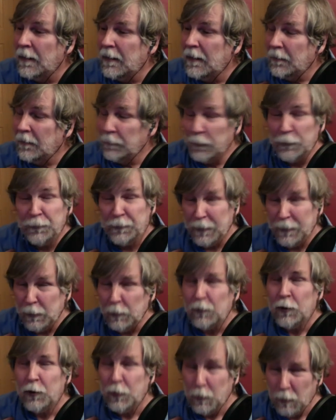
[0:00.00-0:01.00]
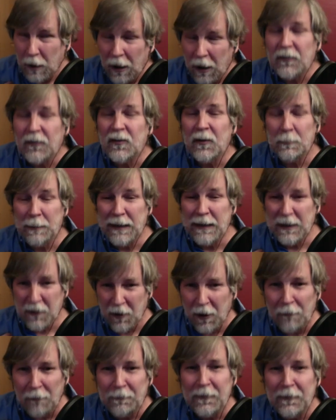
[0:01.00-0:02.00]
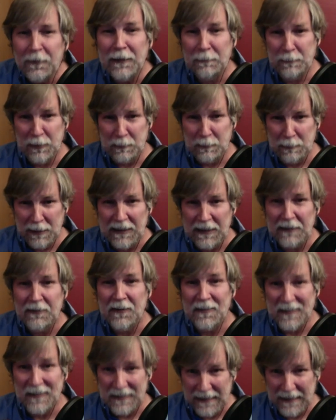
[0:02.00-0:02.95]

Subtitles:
the folk who ought to be coughing up the money that the